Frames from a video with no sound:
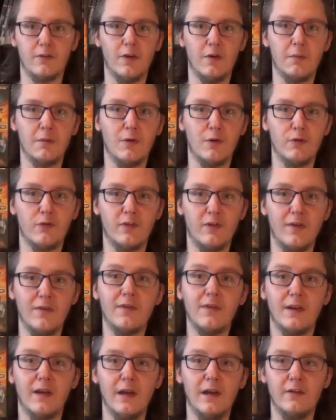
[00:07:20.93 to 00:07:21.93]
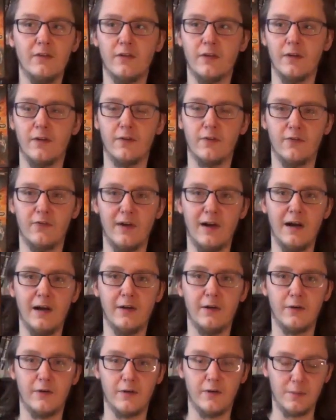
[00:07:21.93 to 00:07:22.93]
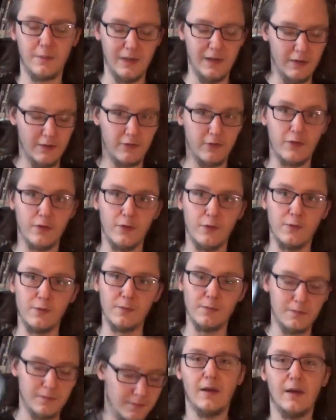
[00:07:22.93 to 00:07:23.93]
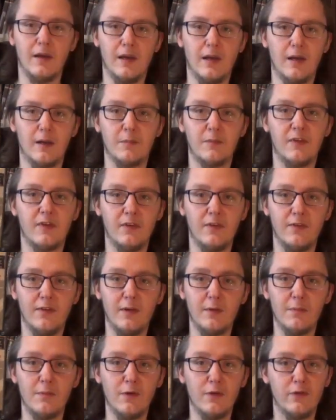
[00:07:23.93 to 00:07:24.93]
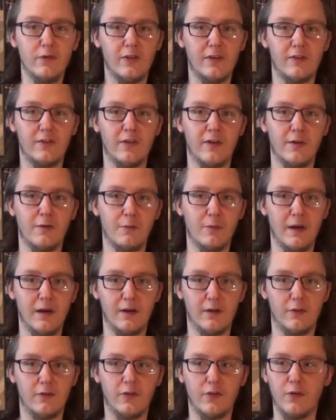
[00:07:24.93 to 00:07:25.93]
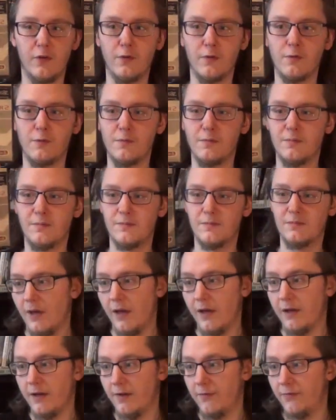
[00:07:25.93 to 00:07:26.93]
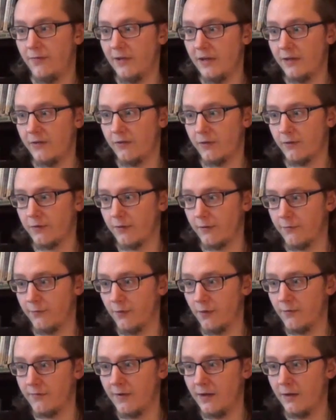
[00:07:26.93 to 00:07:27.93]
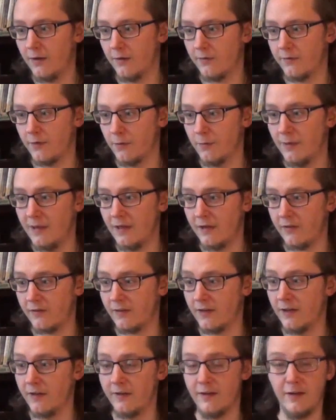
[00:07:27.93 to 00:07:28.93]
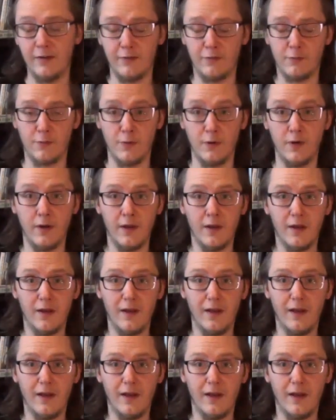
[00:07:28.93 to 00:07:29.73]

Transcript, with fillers: double oh seven Agent Under Fire on the P S two, M T V Music Generator two, and it features the full video of Gorillaz' Clint Eastwood.